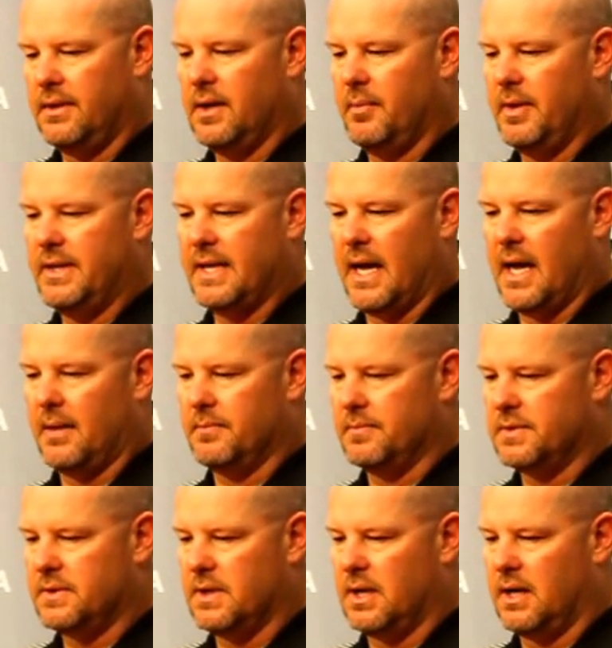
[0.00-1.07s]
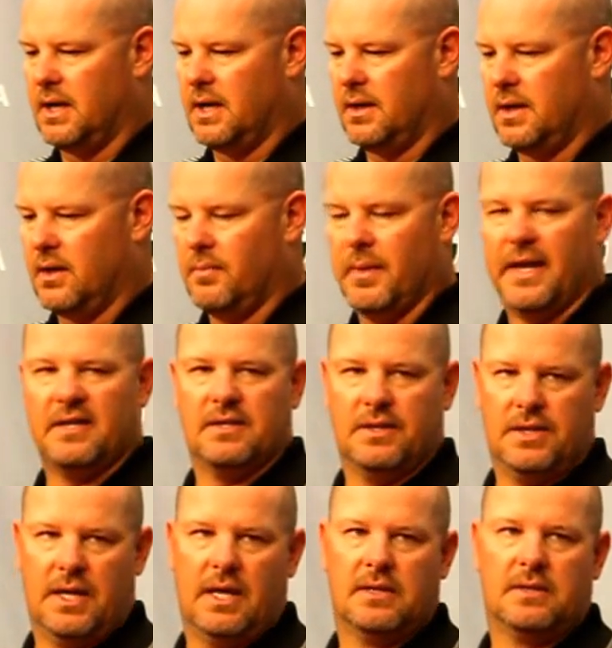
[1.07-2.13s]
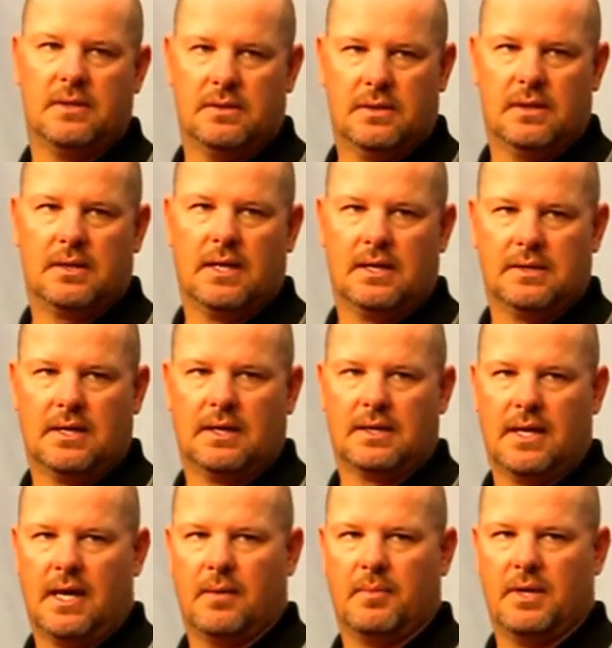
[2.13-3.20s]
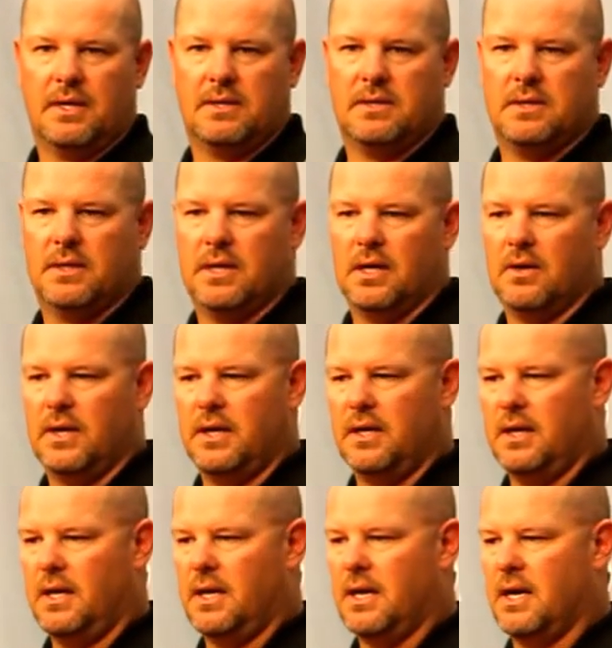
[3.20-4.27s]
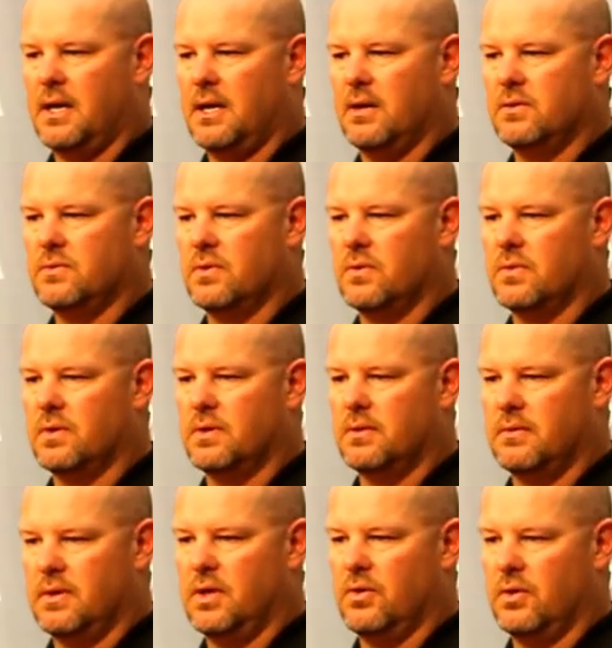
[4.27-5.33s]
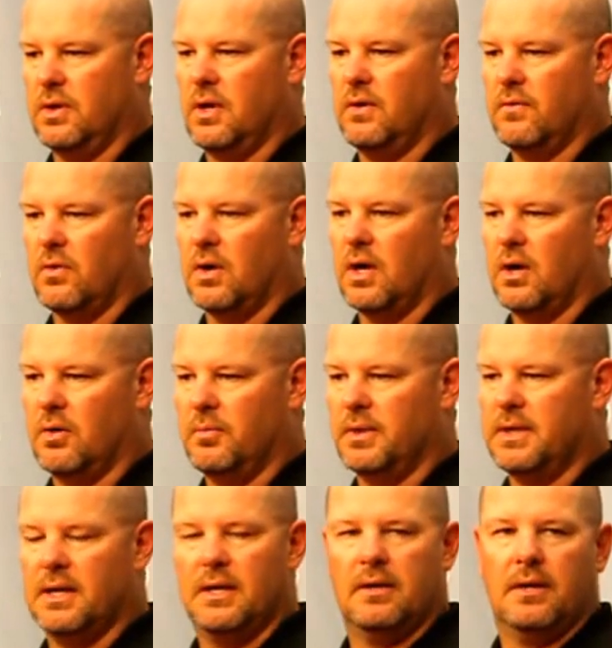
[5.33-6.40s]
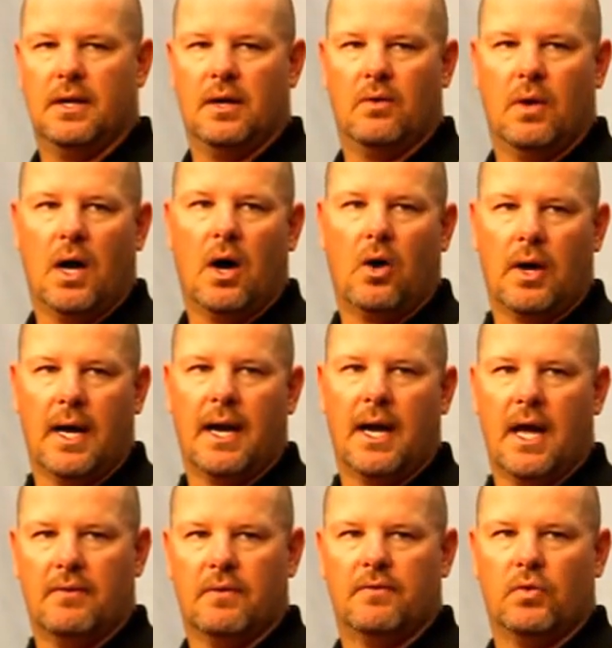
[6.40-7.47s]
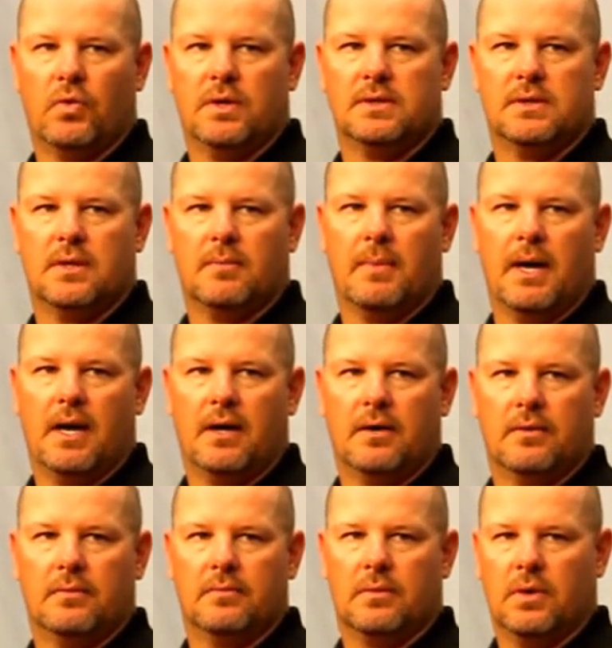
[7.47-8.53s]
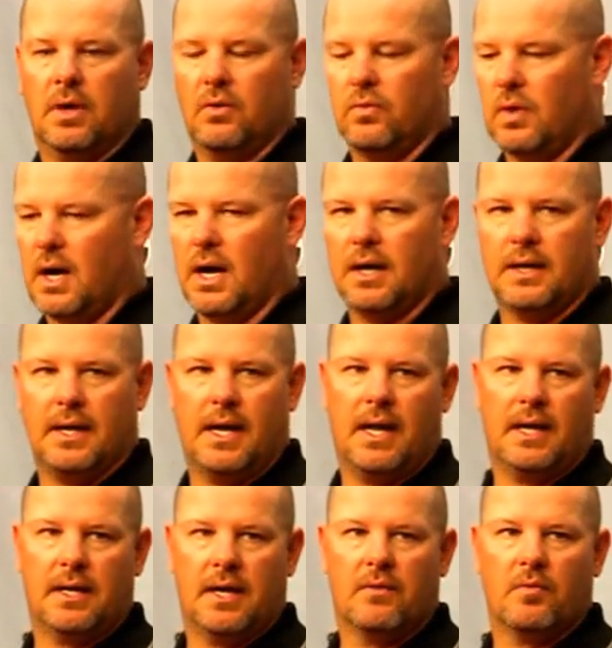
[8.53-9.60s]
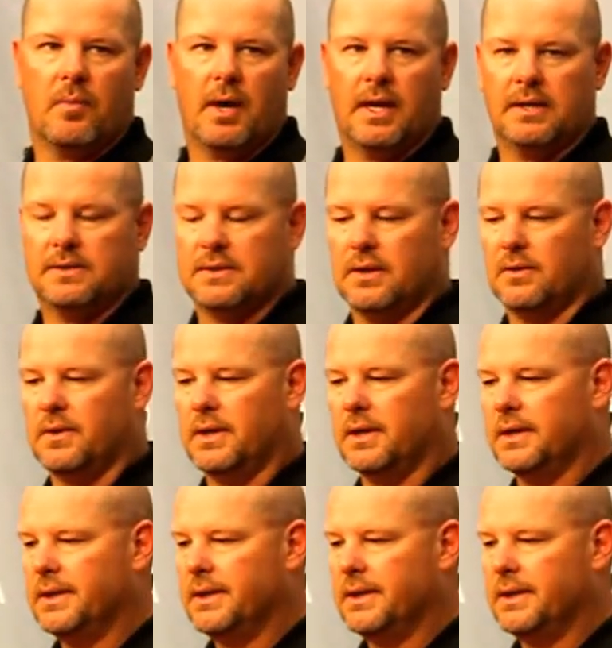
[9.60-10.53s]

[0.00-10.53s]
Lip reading: there'll be times, you know, make suggestions and things like that. But it's, you know, he kind of knows what we're doing overall. But then, you know, we all kind of have a voice in the matter, and, you know, Rock and Egg and everybody. So,